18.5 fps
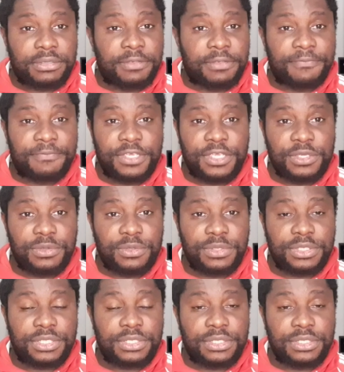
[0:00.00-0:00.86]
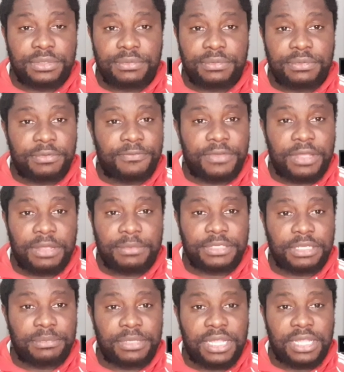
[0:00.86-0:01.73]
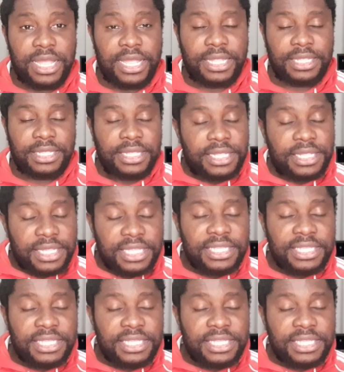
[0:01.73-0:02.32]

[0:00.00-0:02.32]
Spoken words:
the views, the thumbs up, like.